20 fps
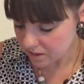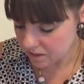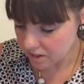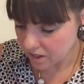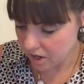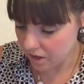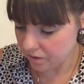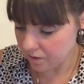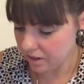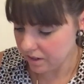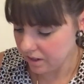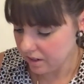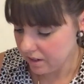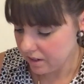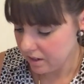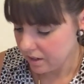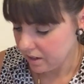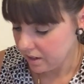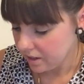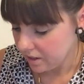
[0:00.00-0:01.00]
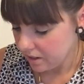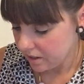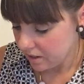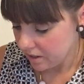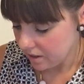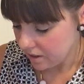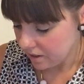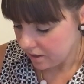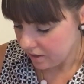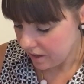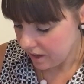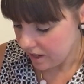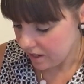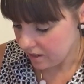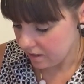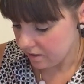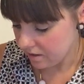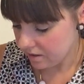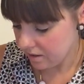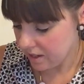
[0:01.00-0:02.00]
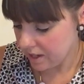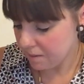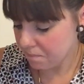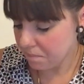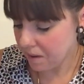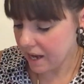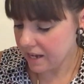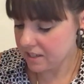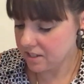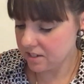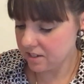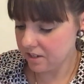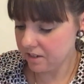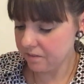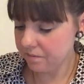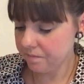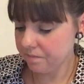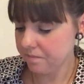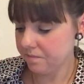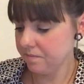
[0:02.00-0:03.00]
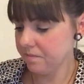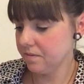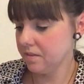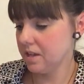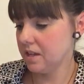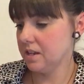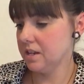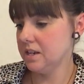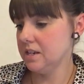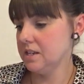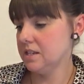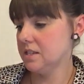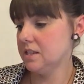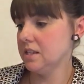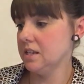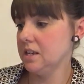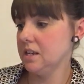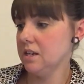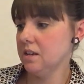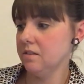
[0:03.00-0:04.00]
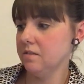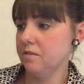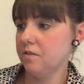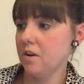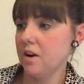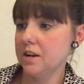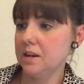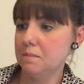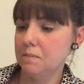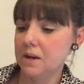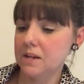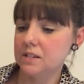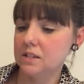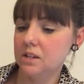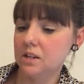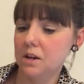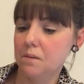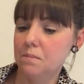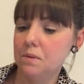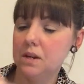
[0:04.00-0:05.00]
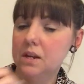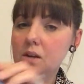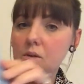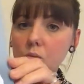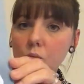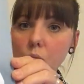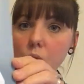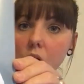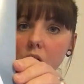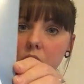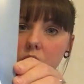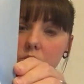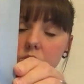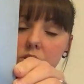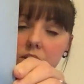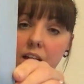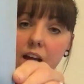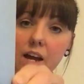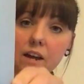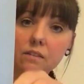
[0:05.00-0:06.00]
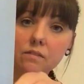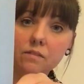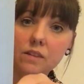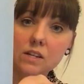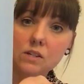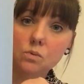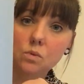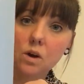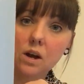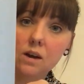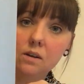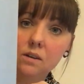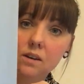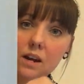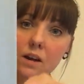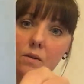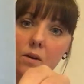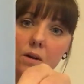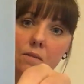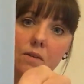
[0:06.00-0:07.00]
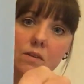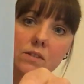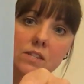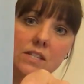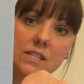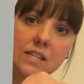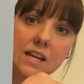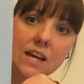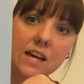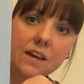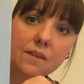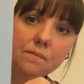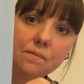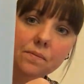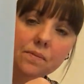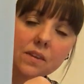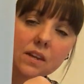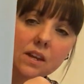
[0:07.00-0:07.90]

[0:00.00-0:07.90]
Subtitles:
So then the pattern is the Friday Pattern Company Wild Again. That's what how I'm going to say it.